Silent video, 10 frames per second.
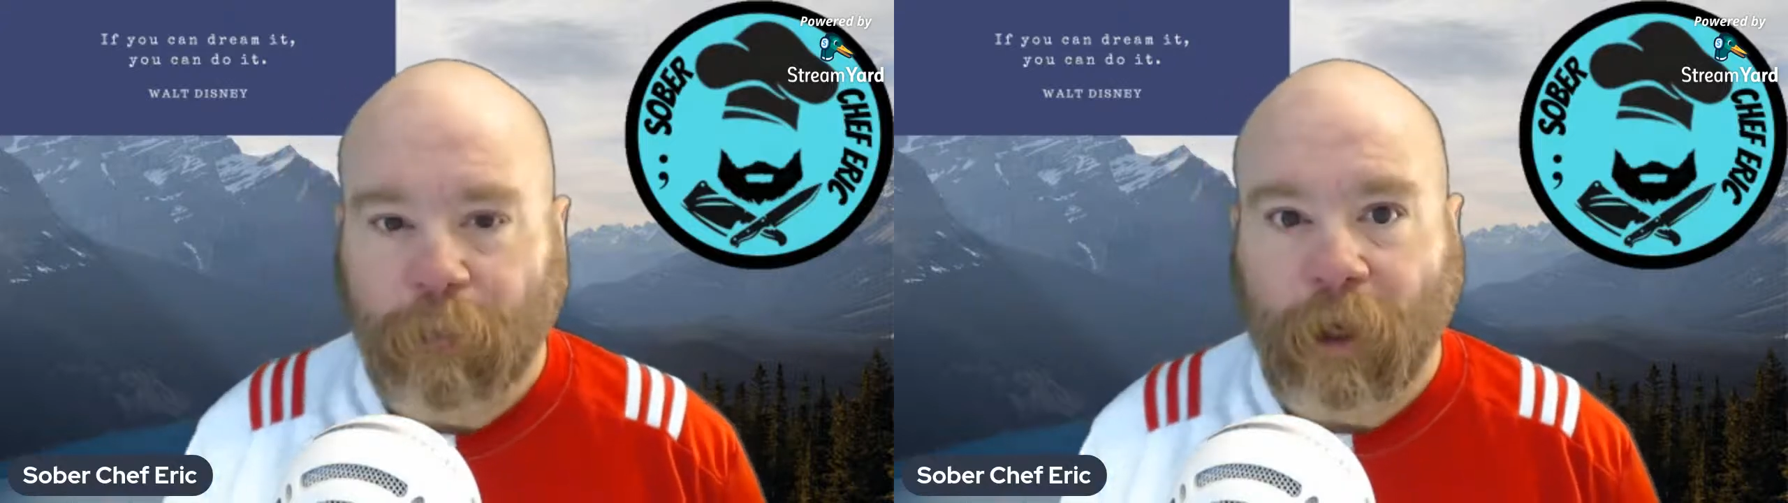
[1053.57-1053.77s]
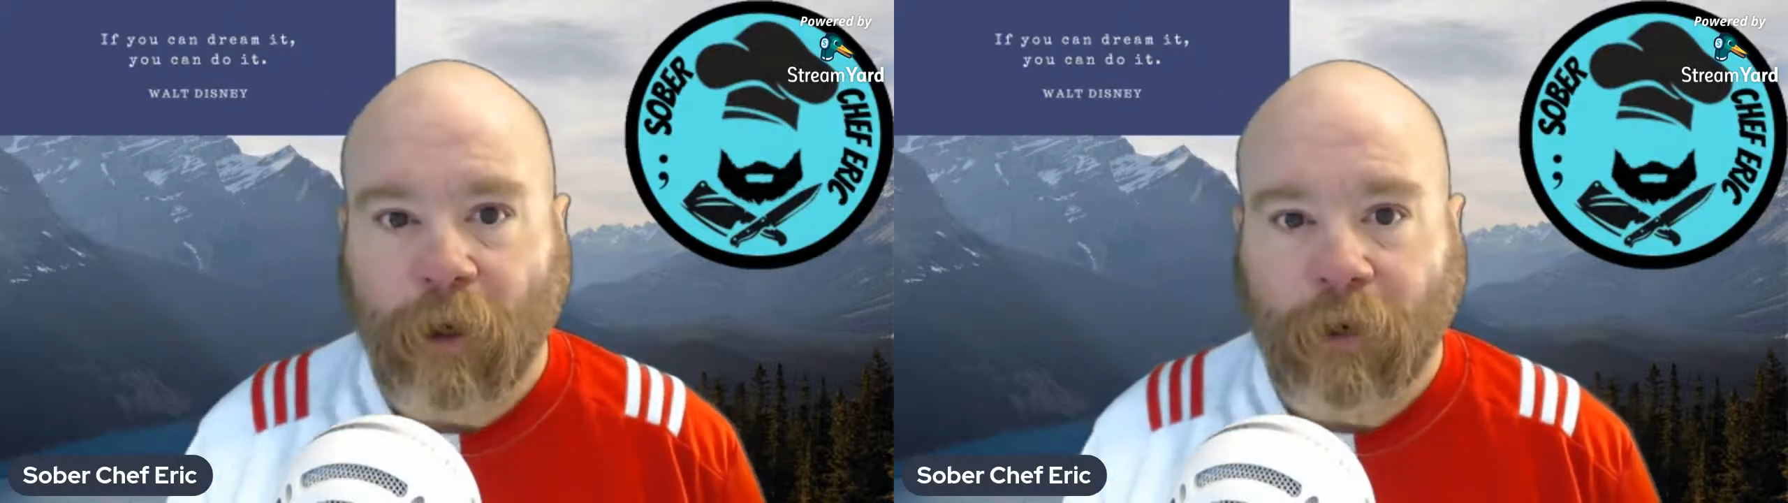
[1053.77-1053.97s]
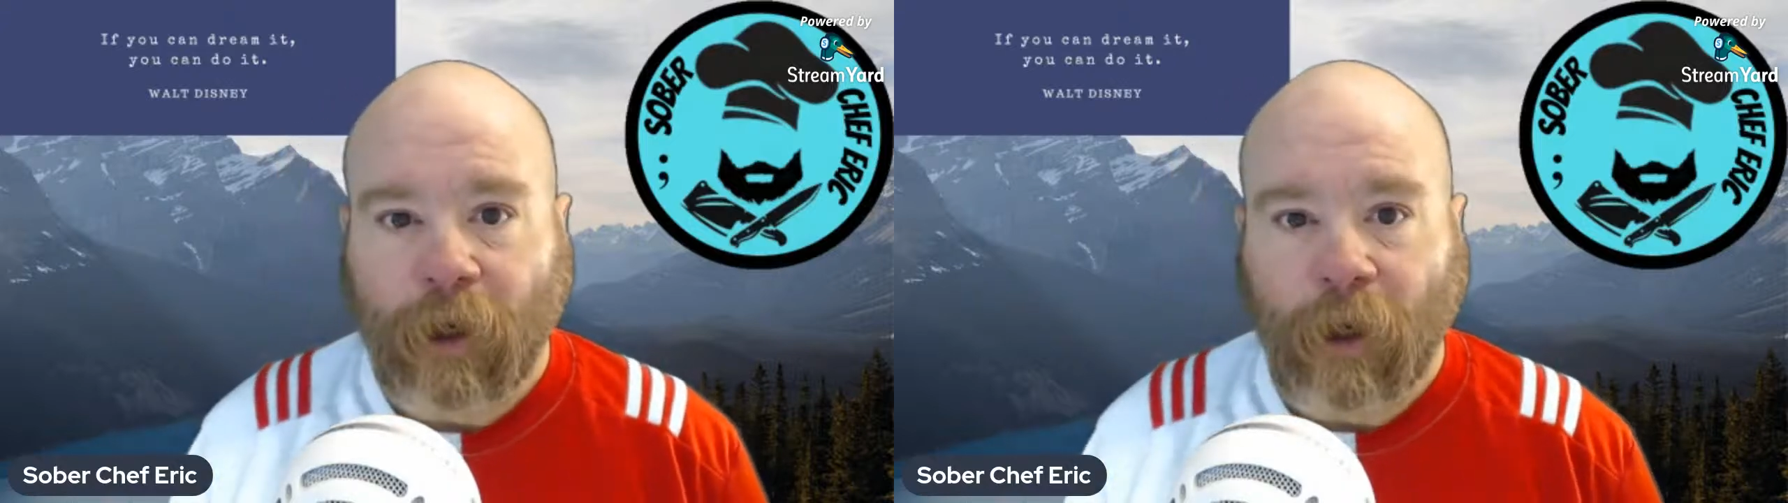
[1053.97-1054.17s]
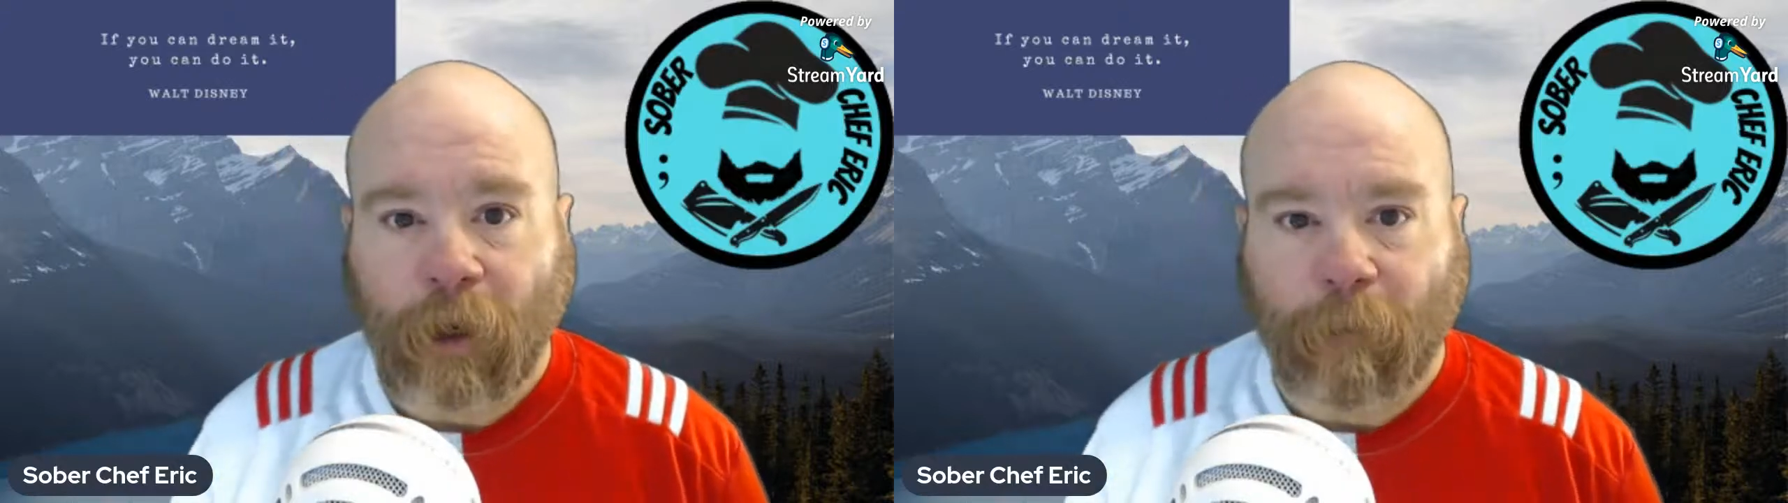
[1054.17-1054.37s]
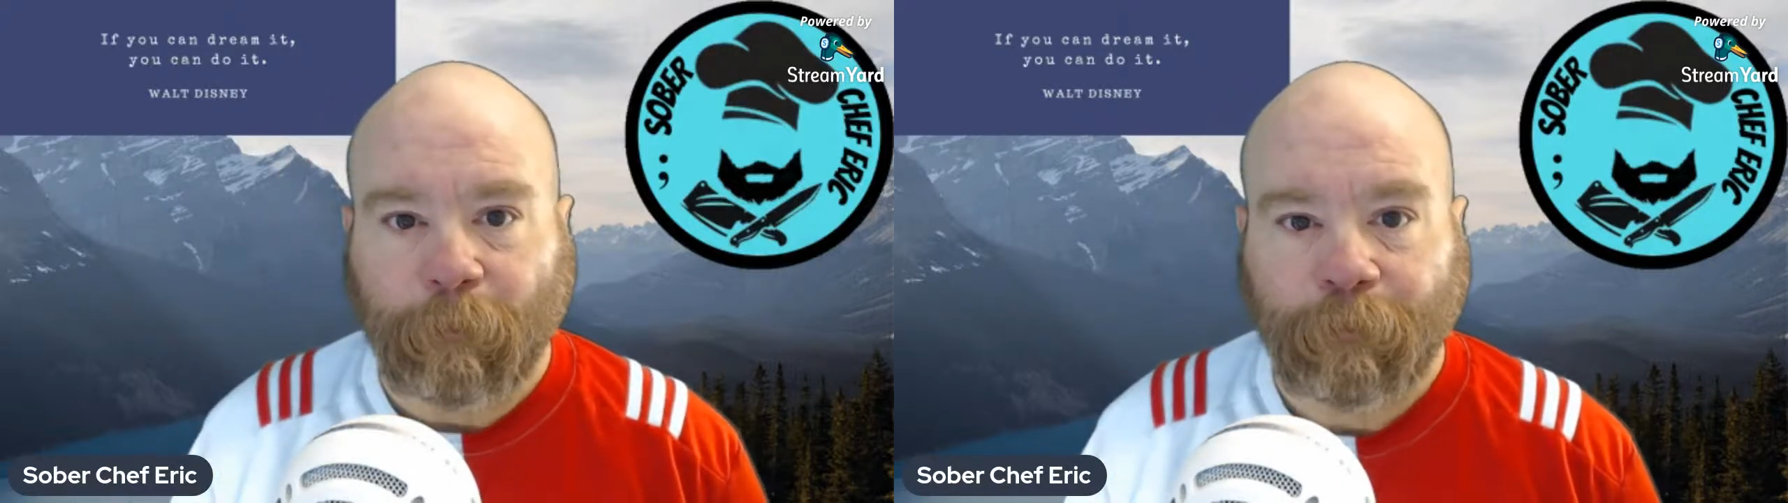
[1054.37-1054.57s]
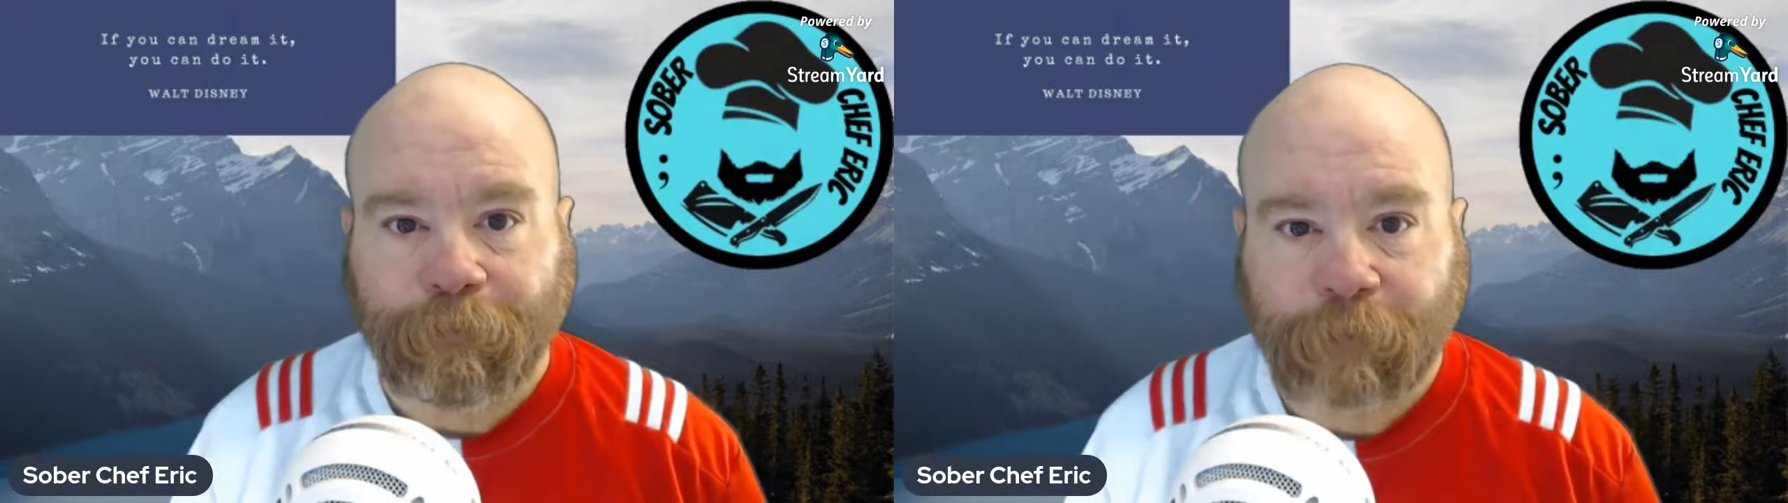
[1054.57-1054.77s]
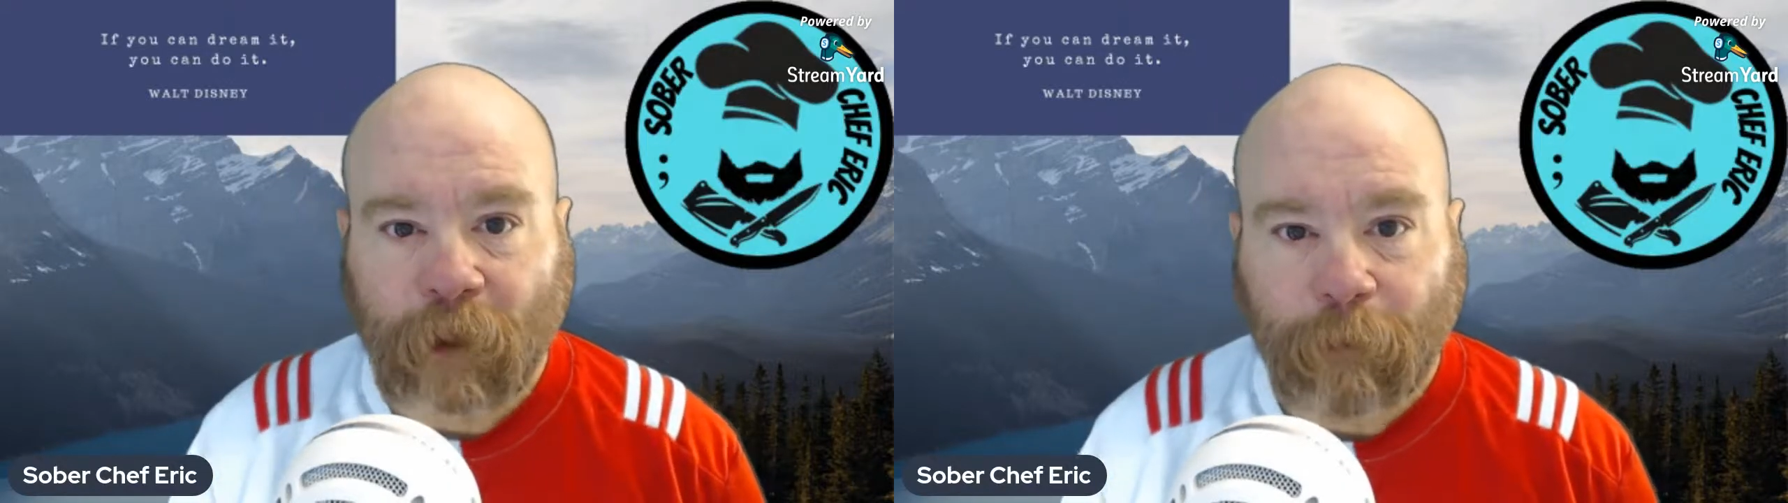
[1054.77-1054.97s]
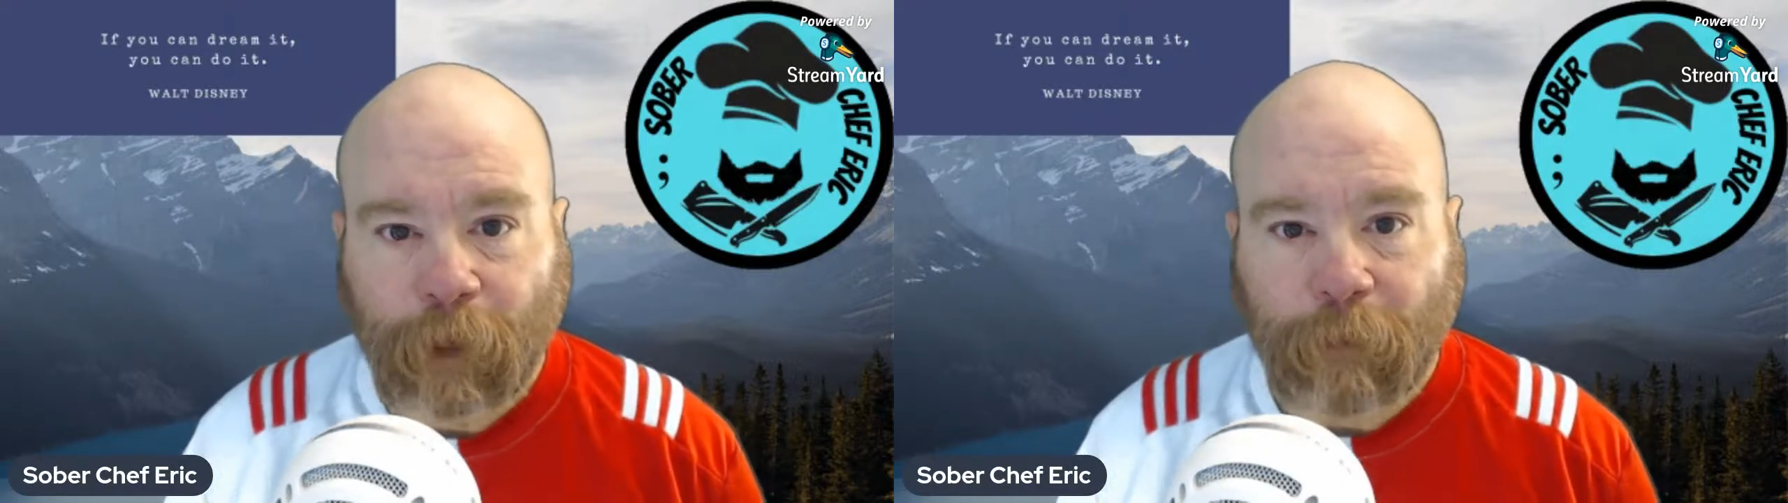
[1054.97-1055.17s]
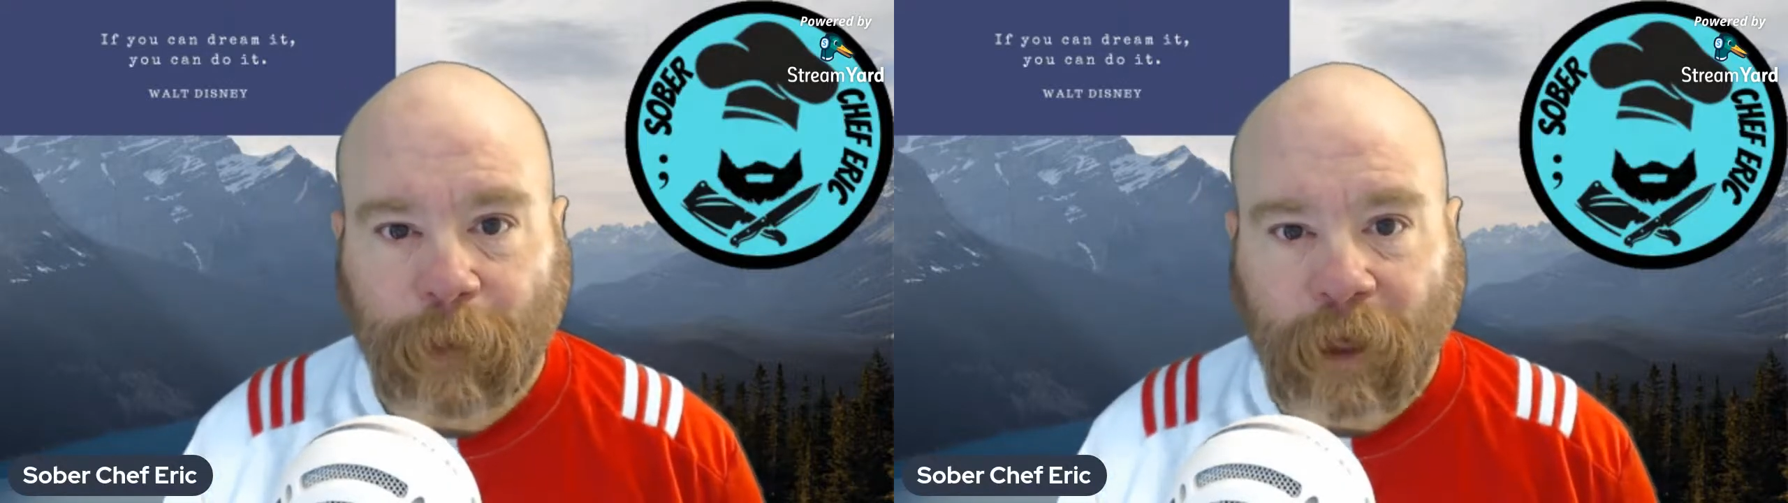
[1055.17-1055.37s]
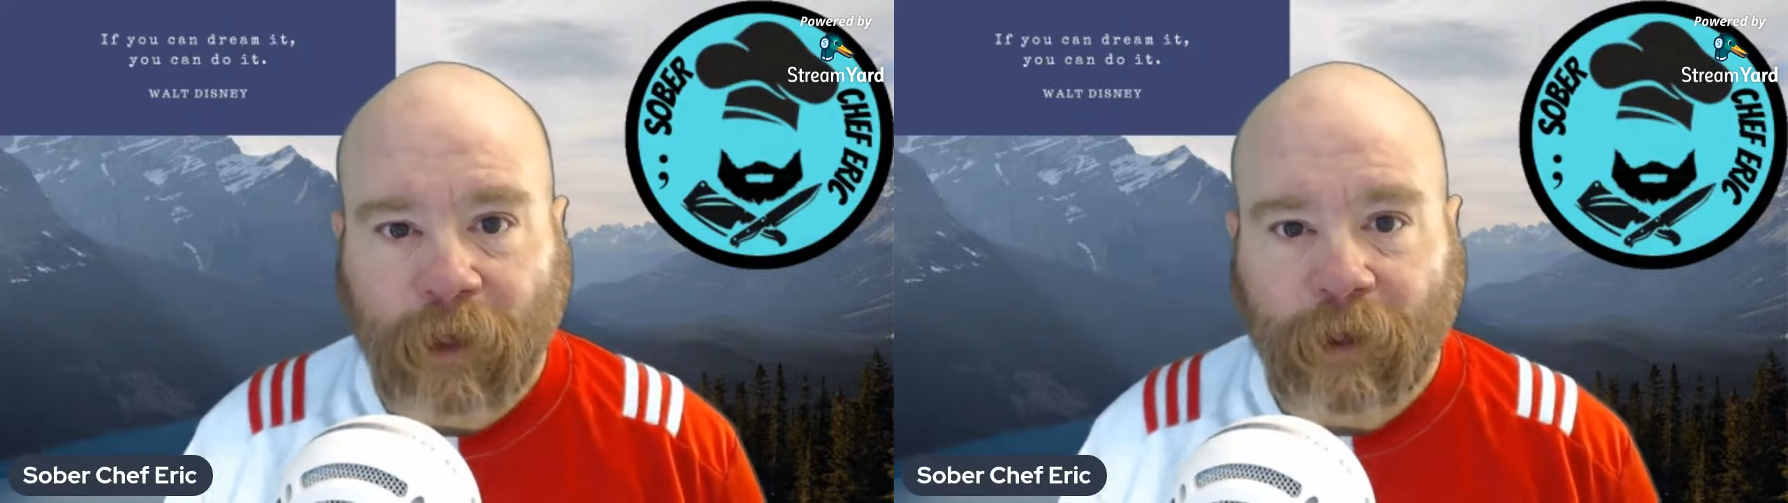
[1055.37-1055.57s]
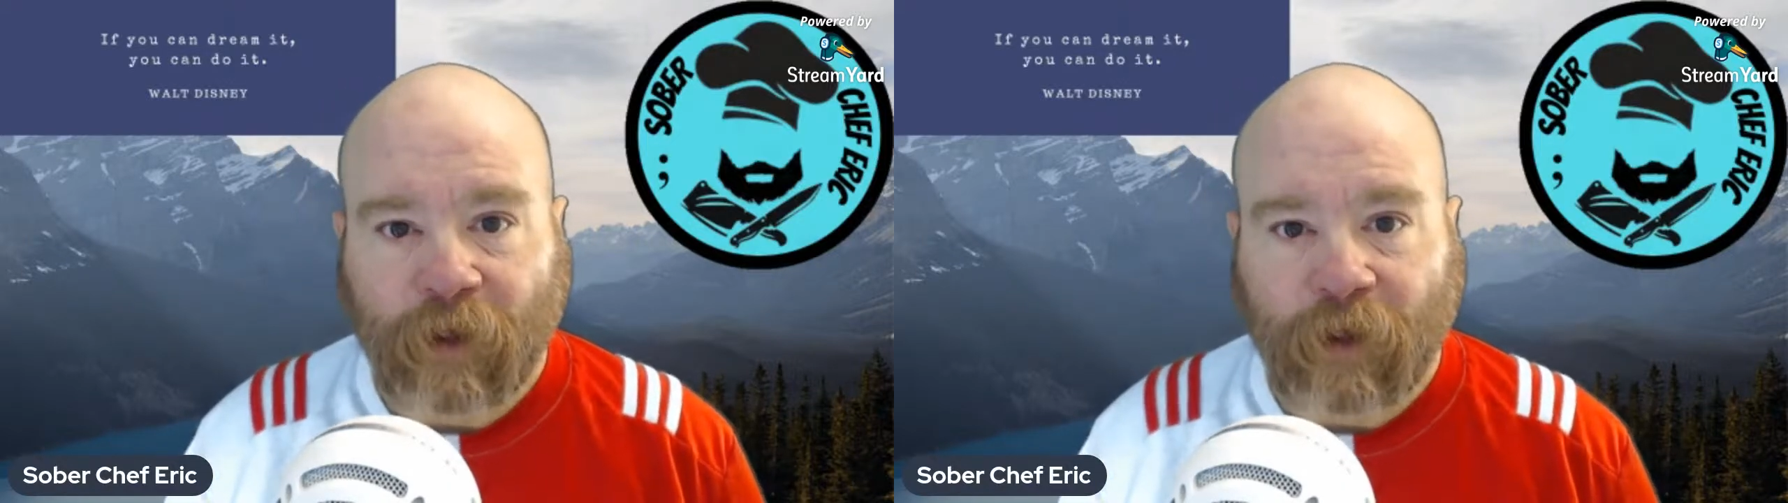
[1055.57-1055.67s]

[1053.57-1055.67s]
about Beard Mana.